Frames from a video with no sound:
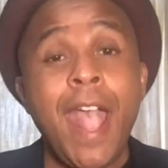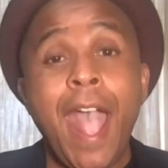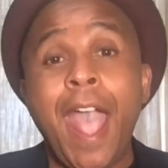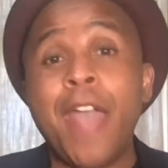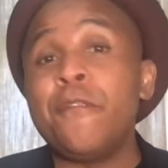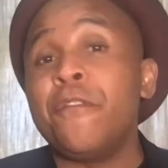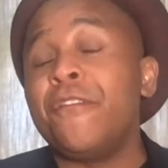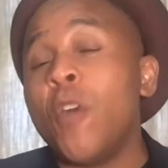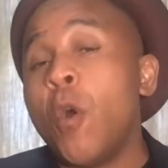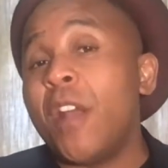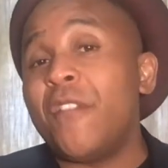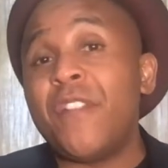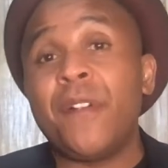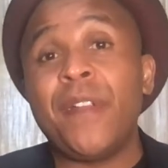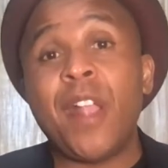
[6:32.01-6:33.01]
and
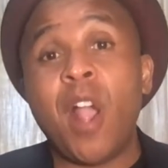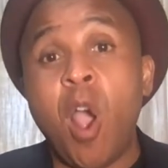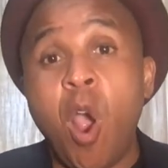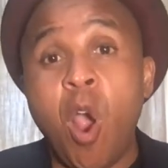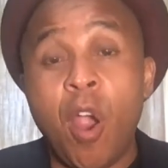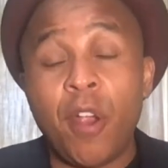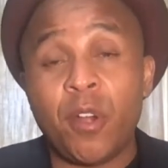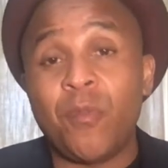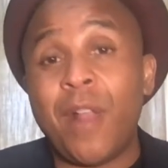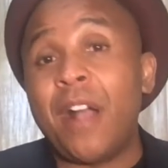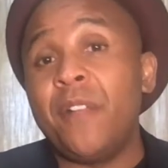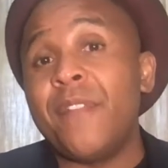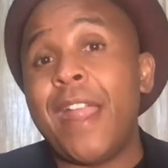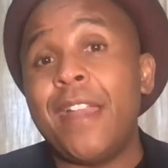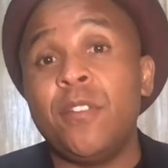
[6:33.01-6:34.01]
fought very hard
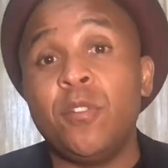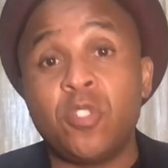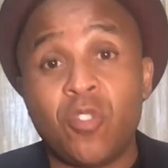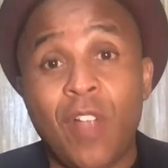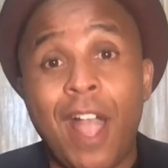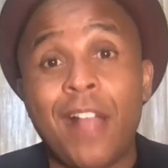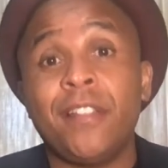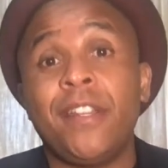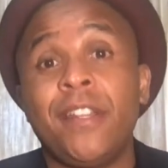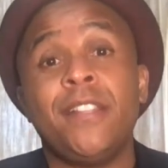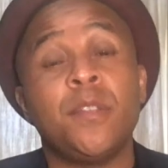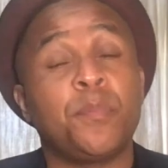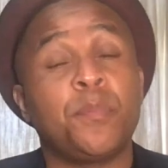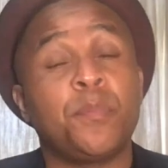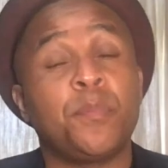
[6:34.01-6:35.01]
around net neutrality reality to
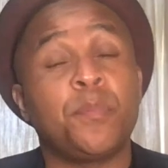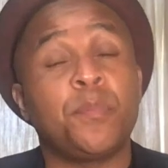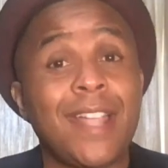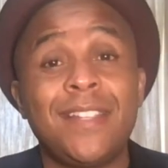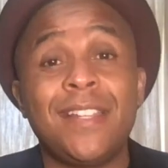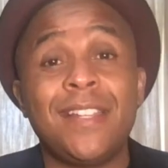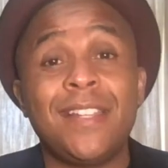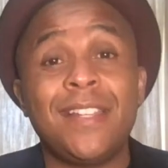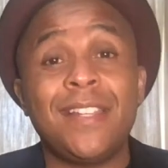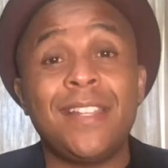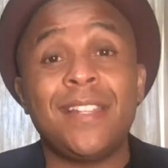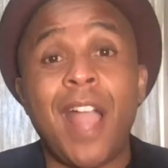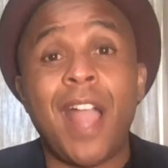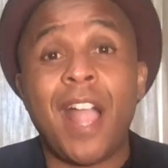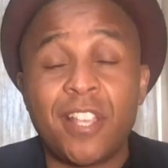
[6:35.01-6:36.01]
protect it,
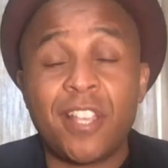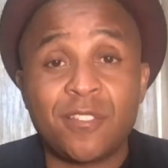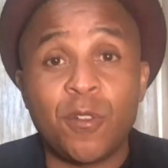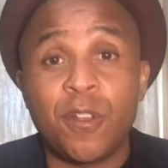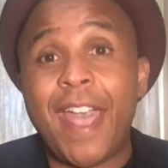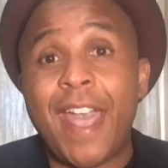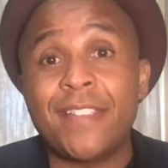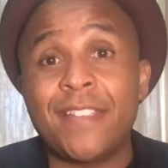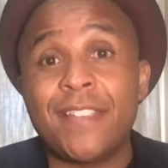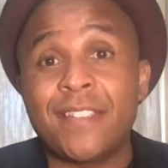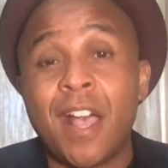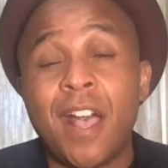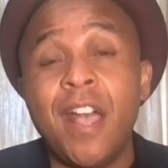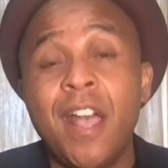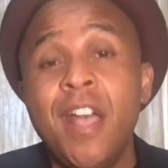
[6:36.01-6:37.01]
not just sort of as
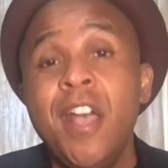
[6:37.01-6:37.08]
a